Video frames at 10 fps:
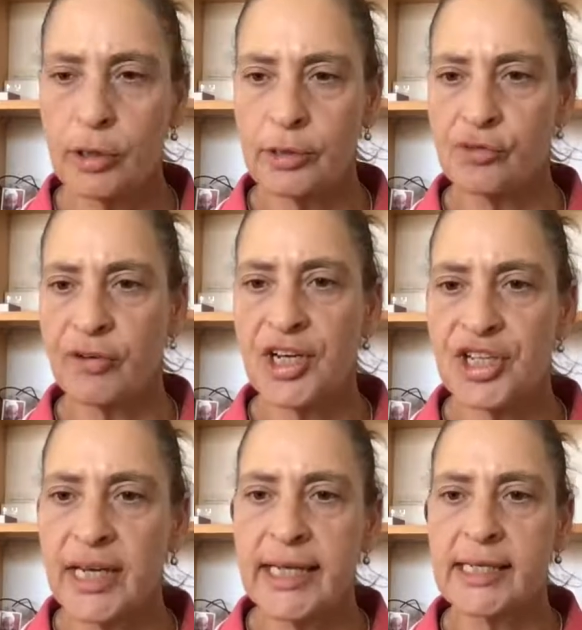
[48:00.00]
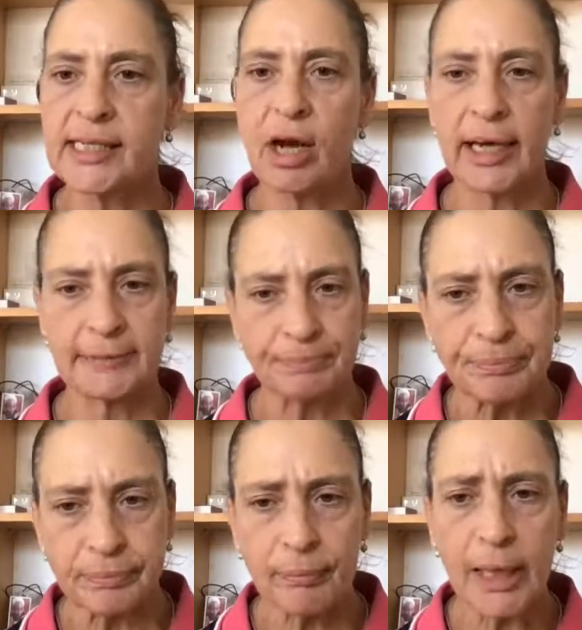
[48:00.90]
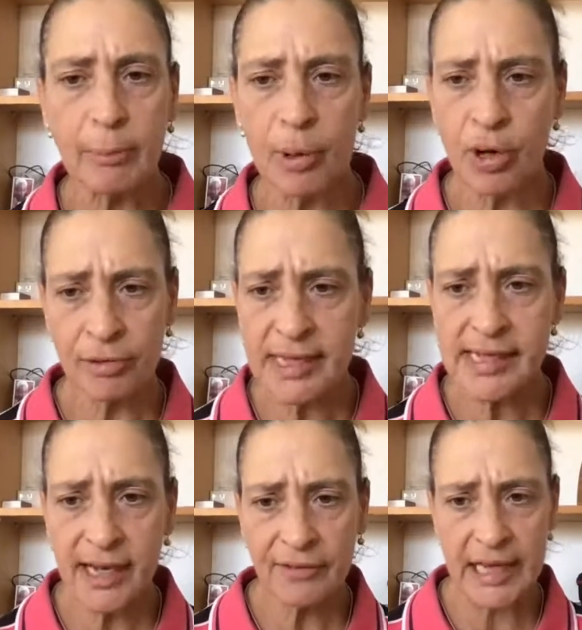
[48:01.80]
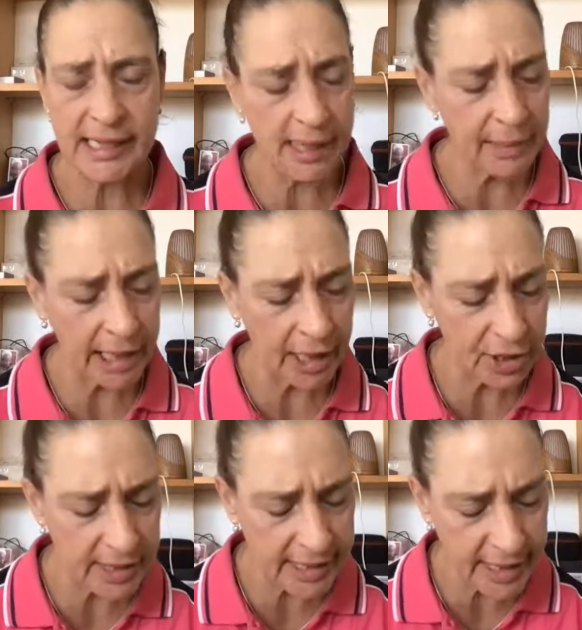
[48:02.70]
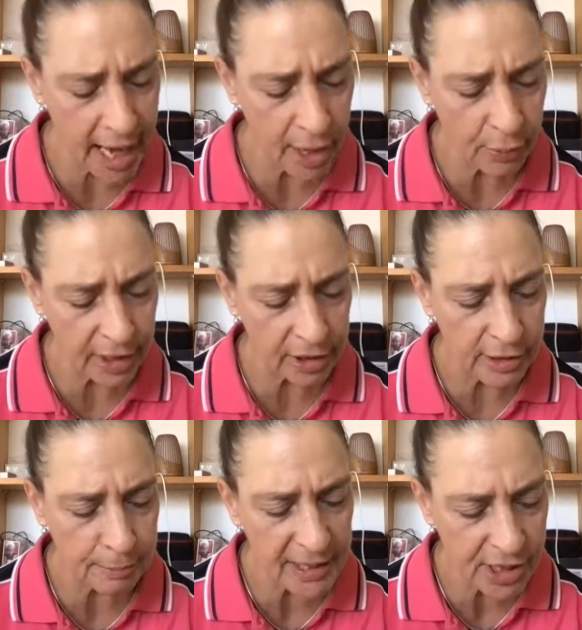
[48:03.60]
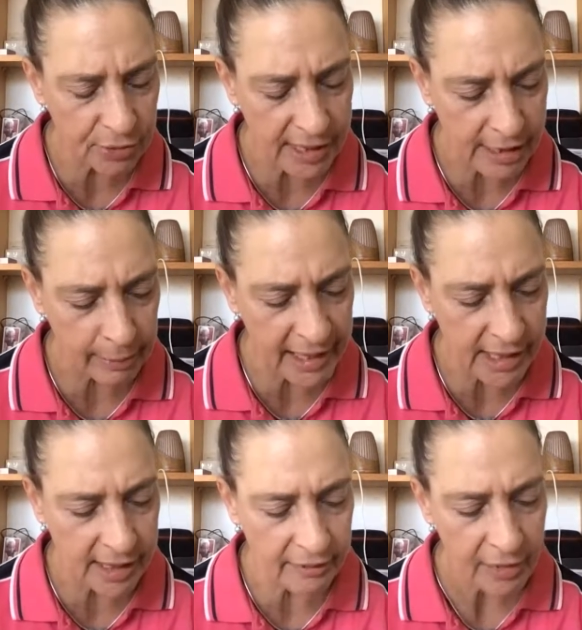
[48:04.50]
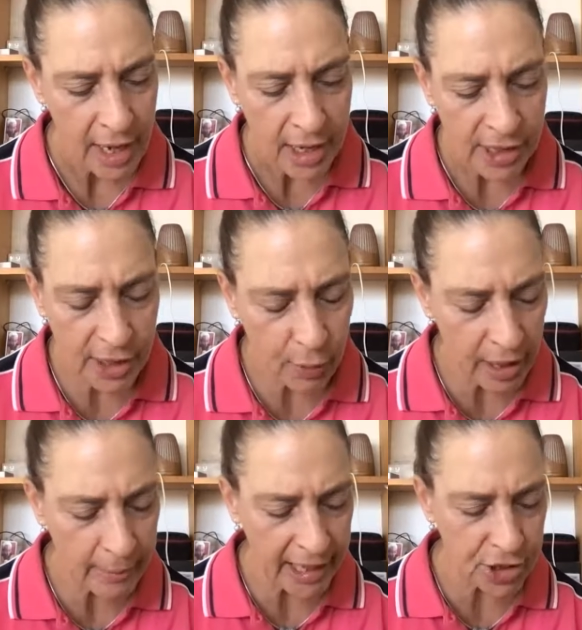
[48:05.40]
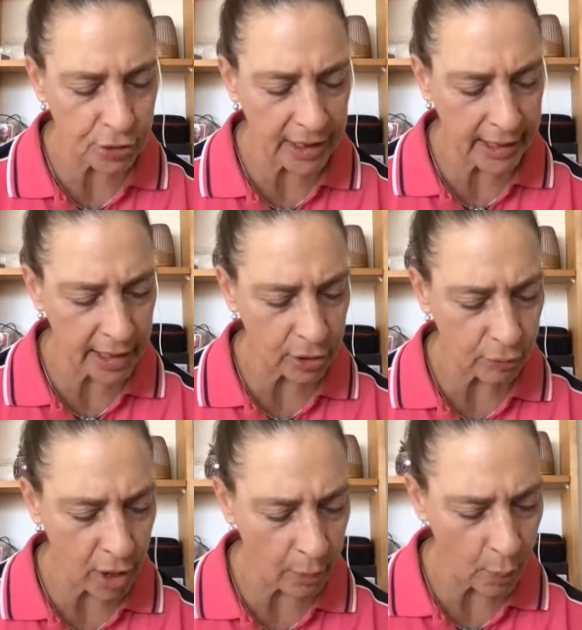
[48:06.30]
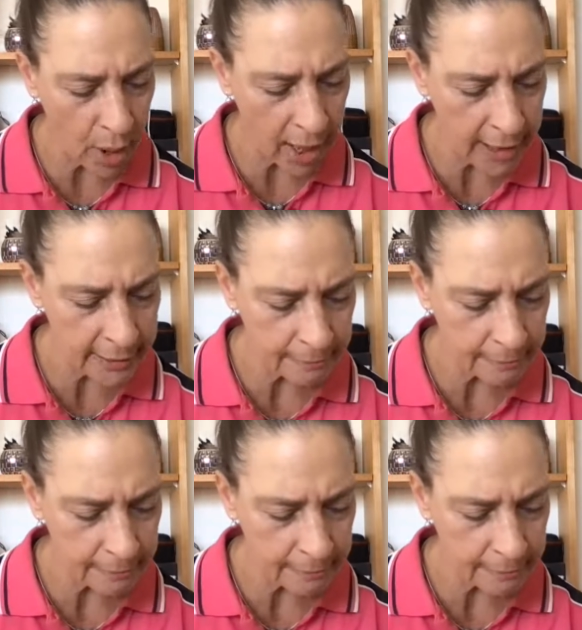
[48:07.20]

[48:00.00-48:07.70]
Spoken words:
French link is like, Paula, and see if that's something you can start her with because bits are expensive. So you want to make sure you get the right one.